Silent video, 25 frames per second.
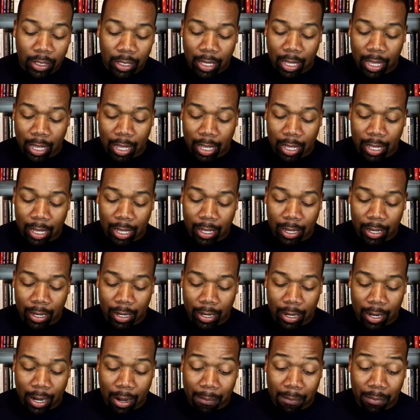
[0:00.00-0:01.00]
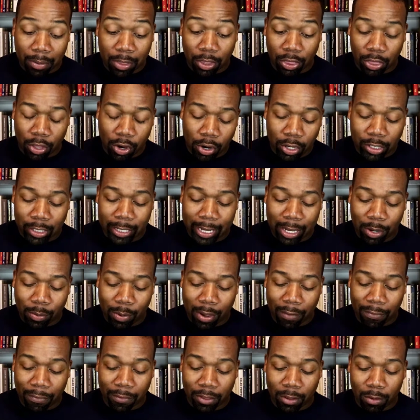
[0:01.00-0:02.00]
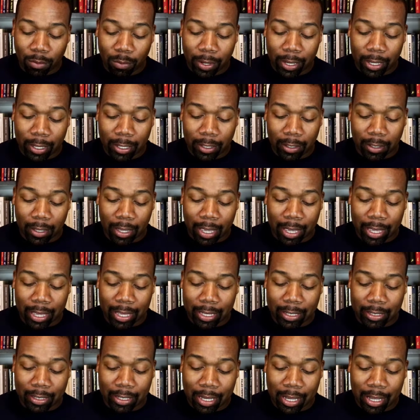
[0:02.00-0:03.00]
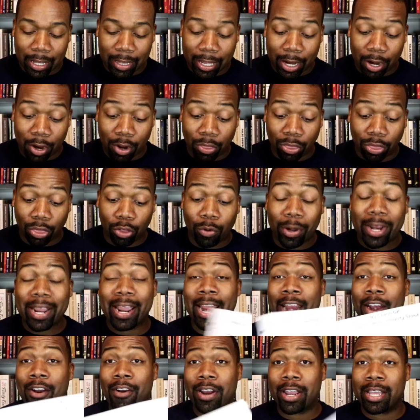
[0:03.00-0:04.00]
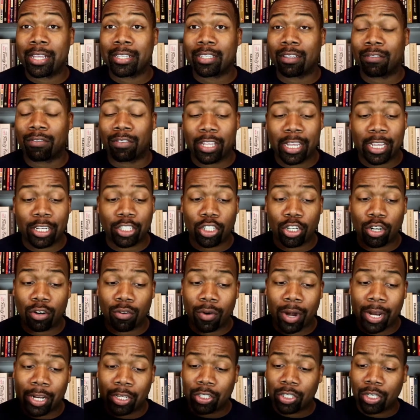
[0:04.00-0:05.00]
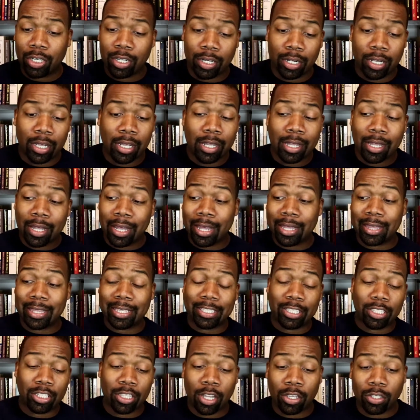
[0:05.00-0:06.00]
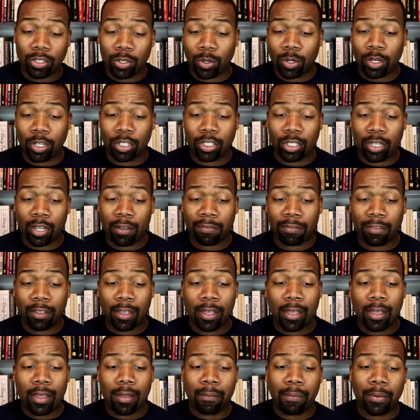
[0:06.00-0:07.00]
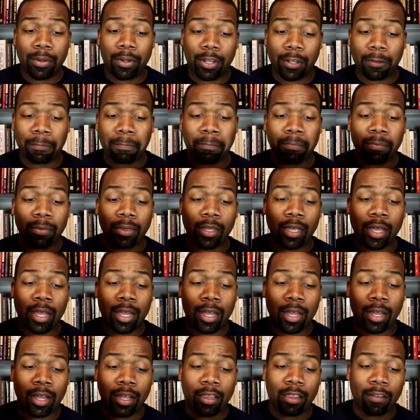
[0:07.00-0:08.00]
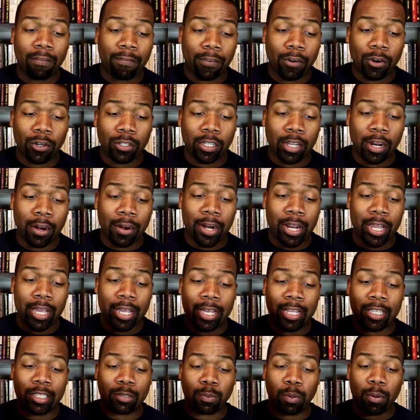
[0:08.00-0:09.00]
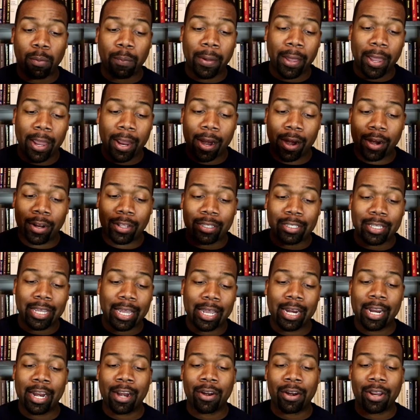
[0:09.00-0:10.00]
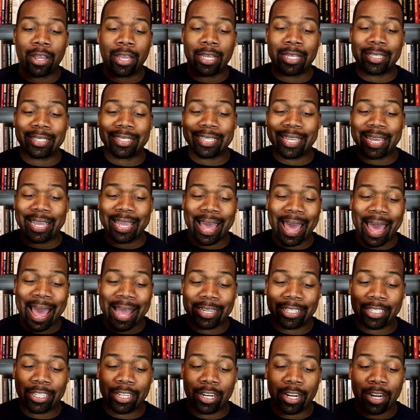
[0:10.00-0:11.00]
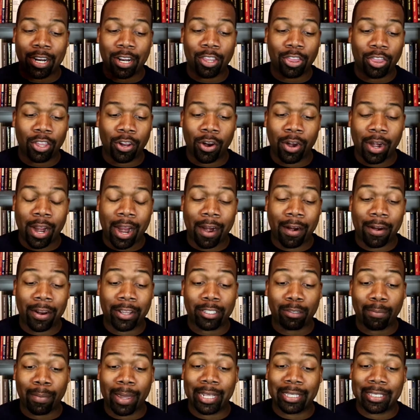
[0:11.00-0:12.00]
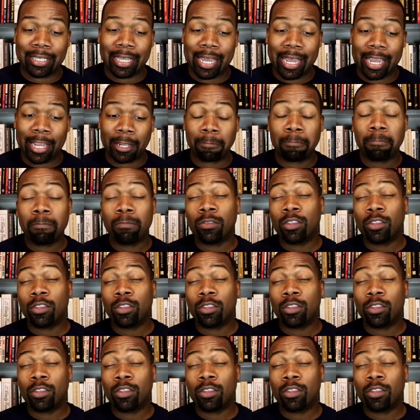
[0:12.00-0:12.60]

The third takeaway for the week is there are 3 areas of lead generation. This is also in the shift book. The first area is prepare, the second area is take action, and the third area is maintain.